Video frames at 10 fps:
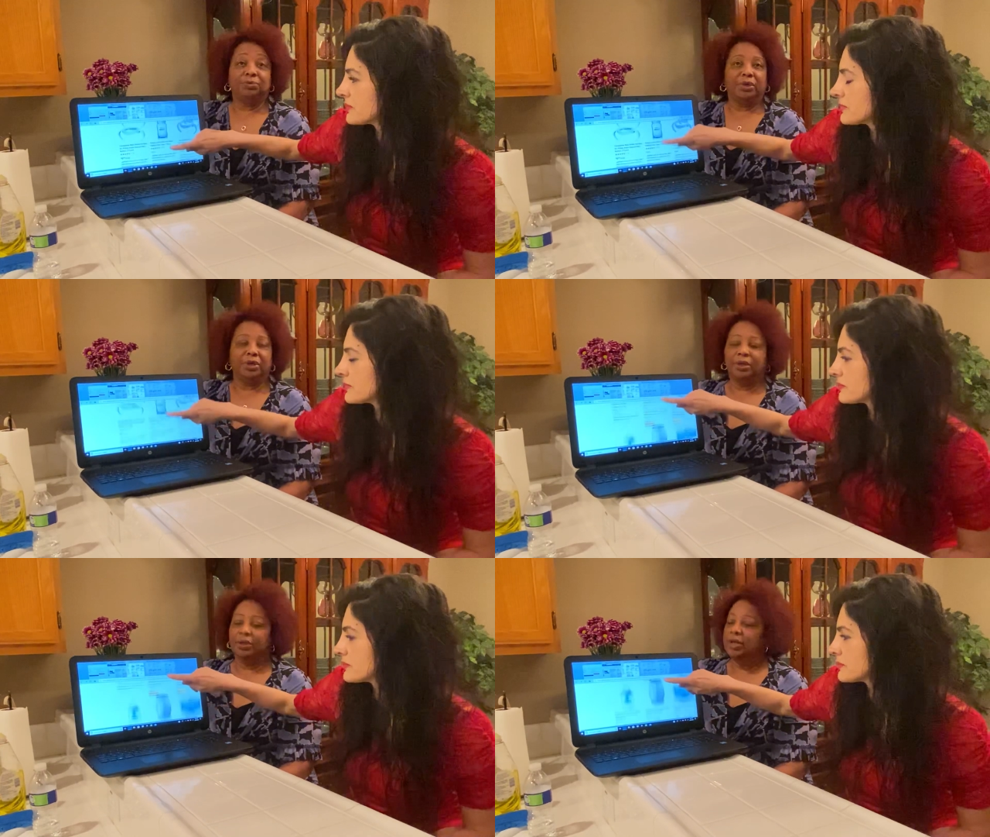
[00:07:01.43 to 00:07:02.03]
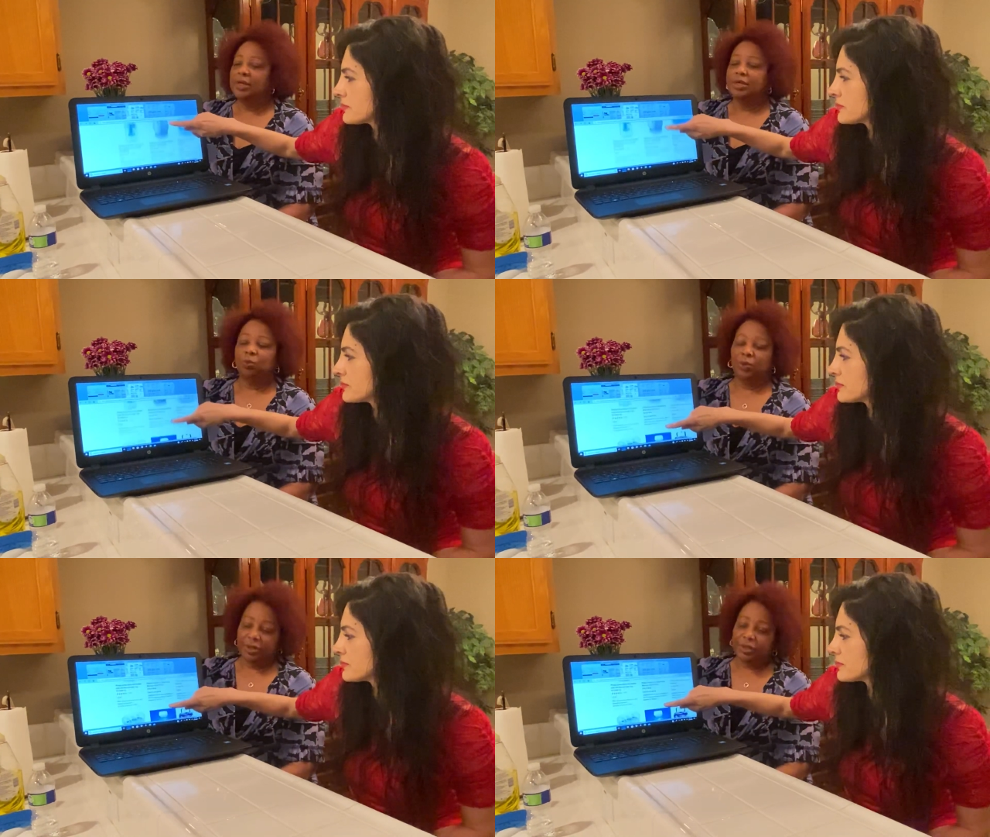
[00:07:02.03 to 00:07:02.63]
Speaker 1: with.
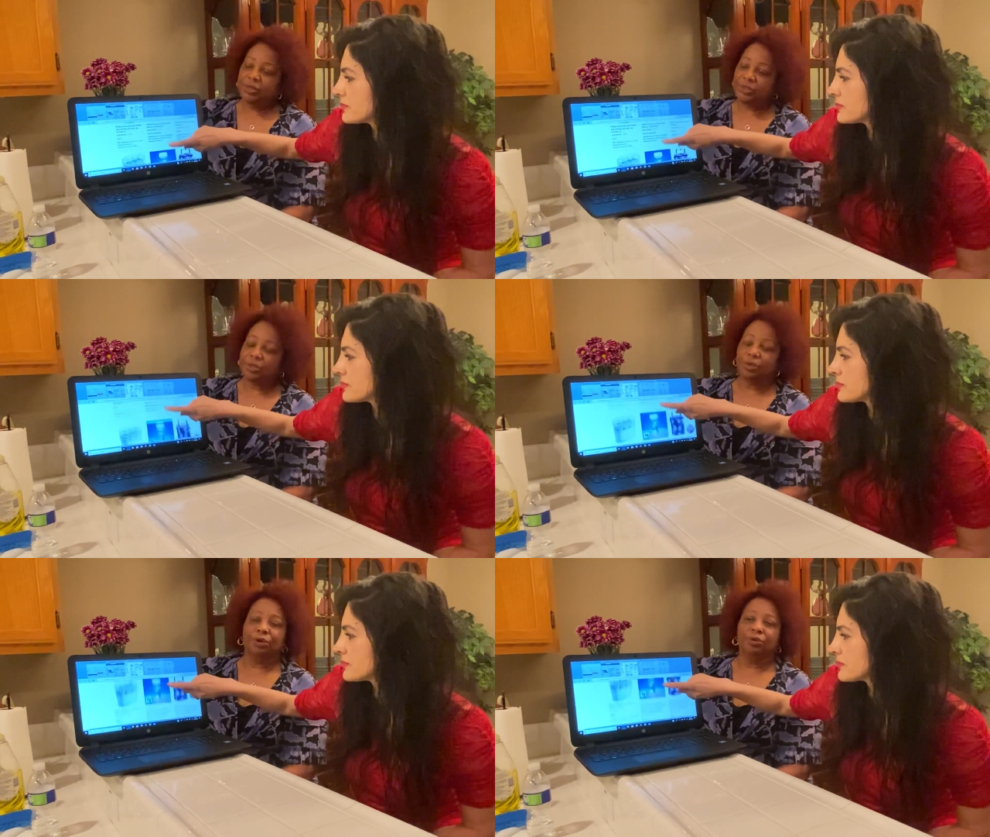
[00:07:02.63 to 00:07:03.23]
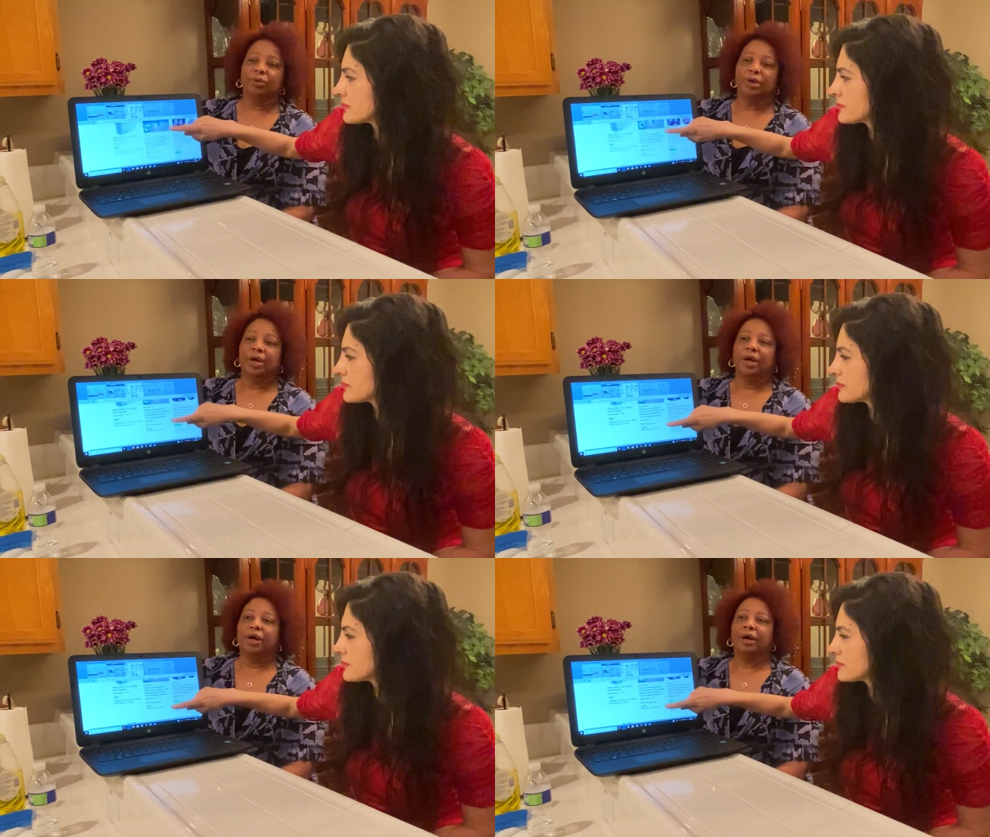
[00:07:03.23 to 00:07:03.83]
So
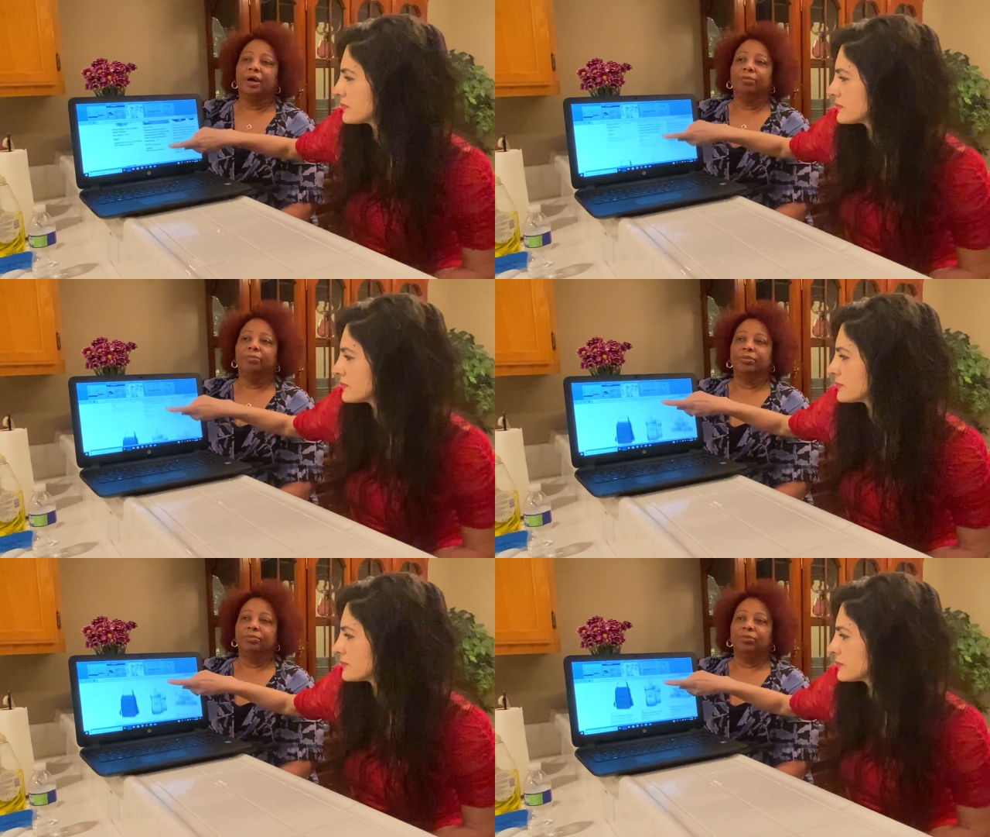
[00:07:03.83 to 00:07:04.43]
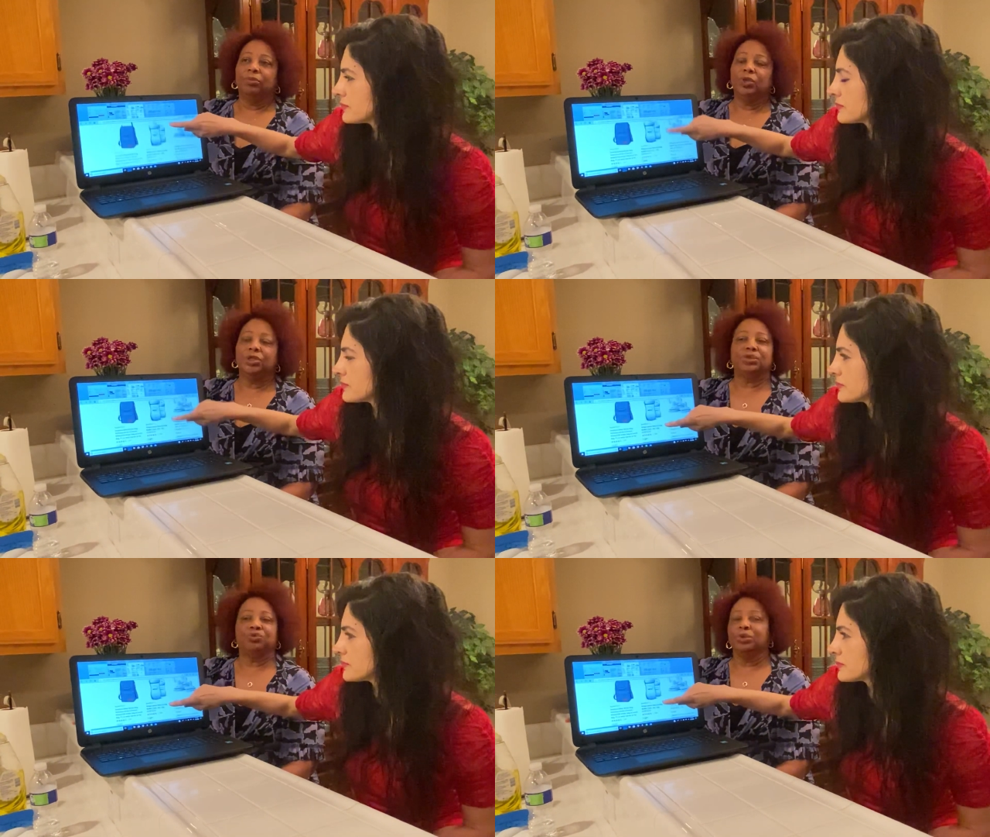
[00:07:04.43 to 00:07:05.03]
we
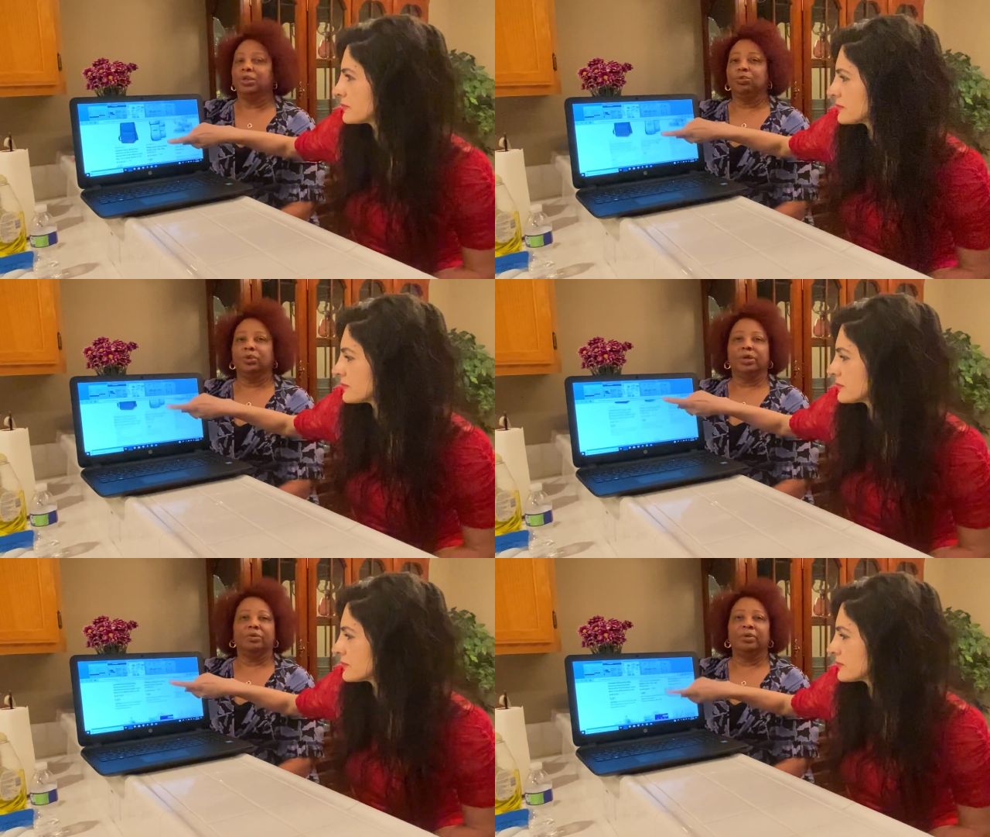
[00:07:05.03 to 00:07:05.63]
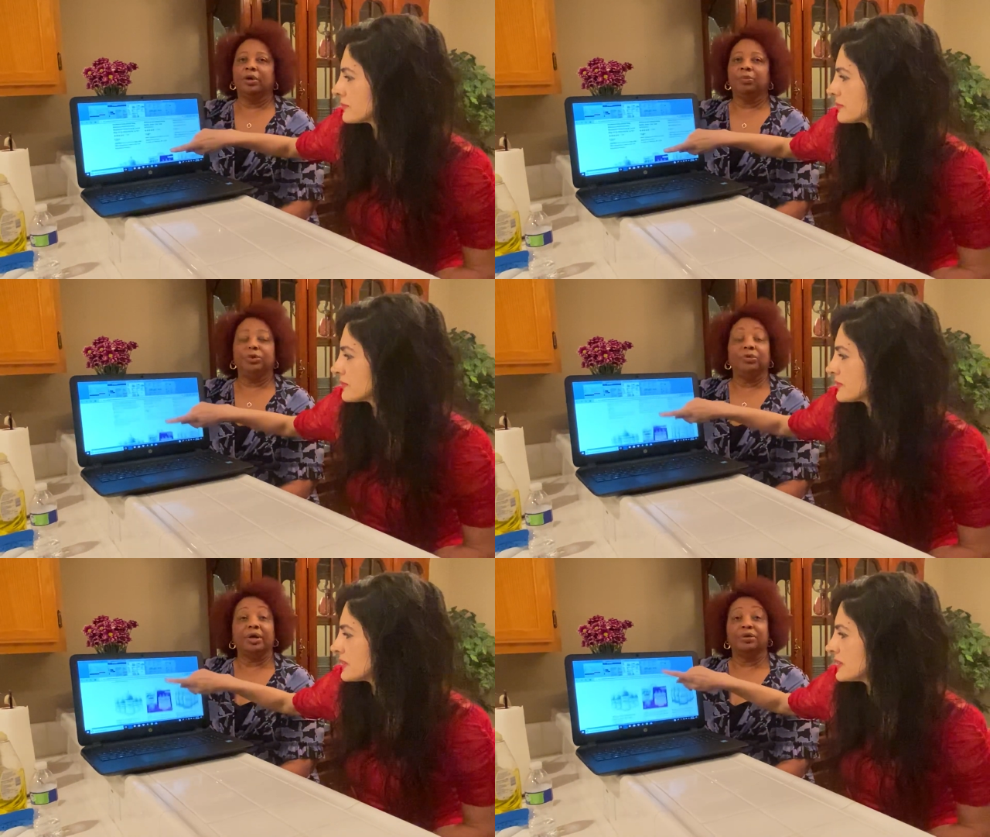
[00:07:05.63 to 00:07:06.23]
just really want to help
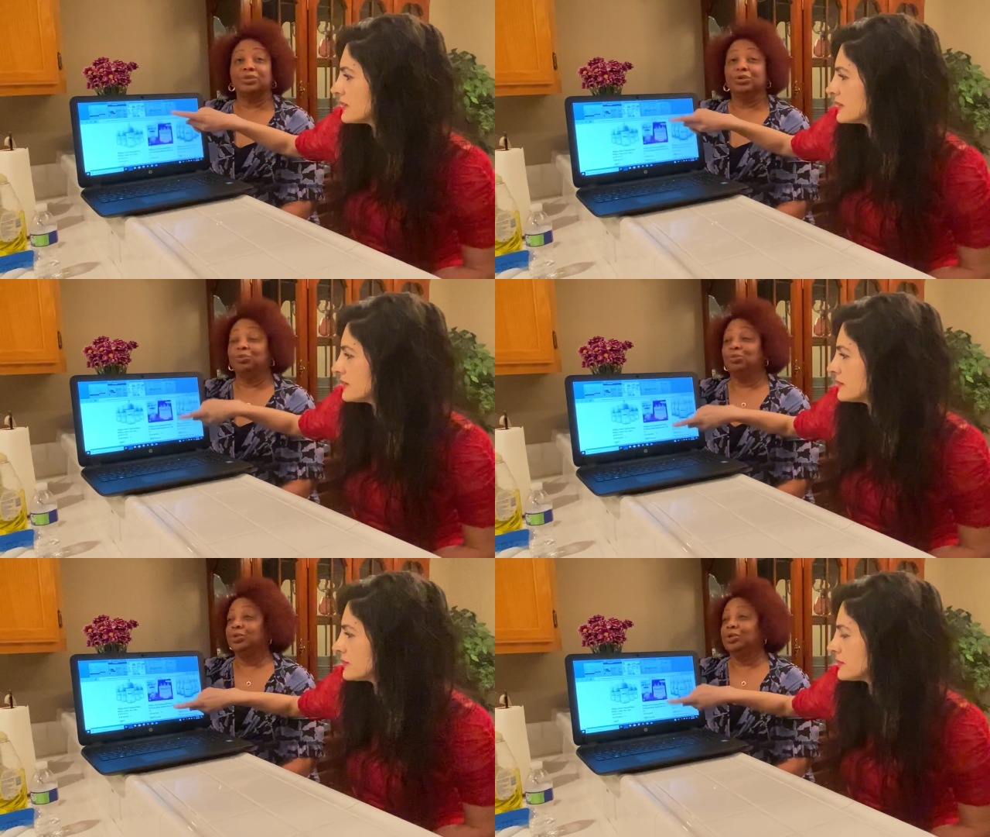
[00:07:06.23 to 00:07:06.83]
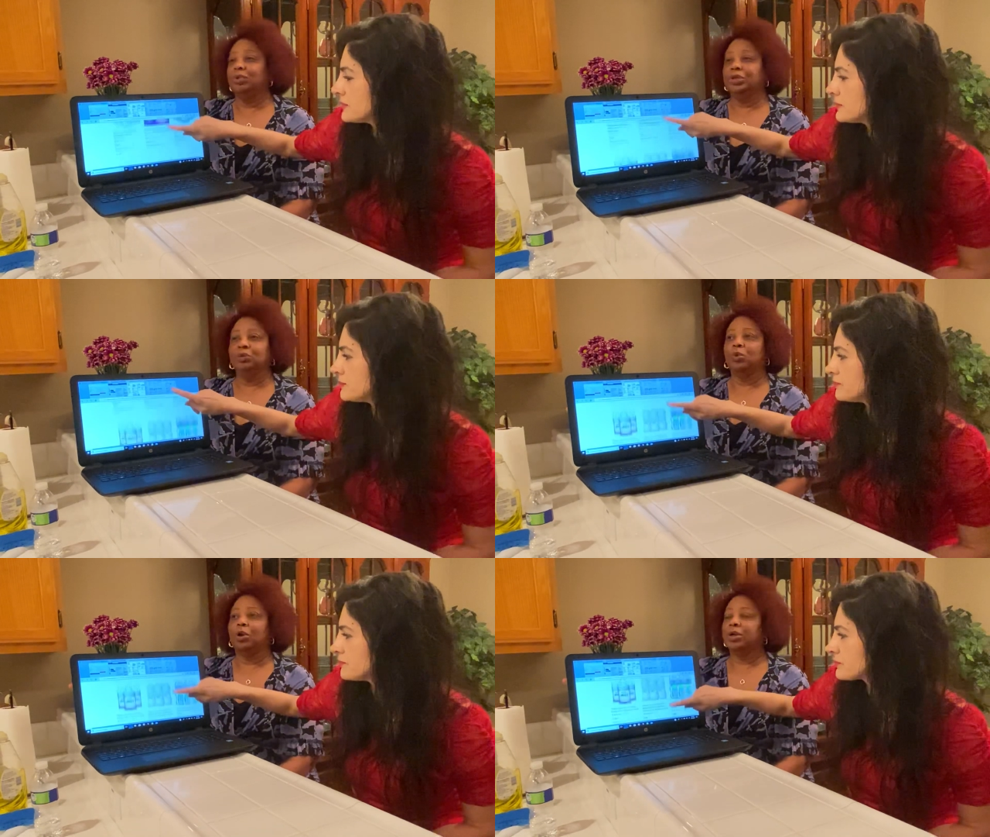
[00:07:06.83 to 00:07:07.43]
you out. So when you
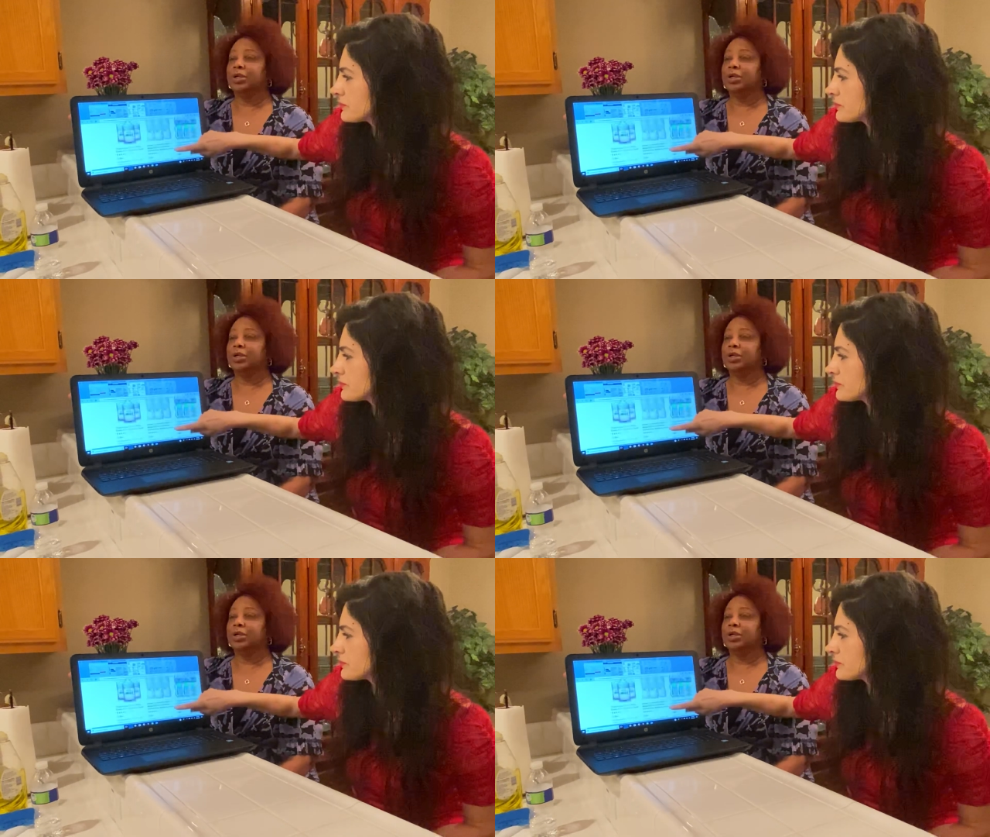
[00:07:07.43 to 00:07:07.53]
walk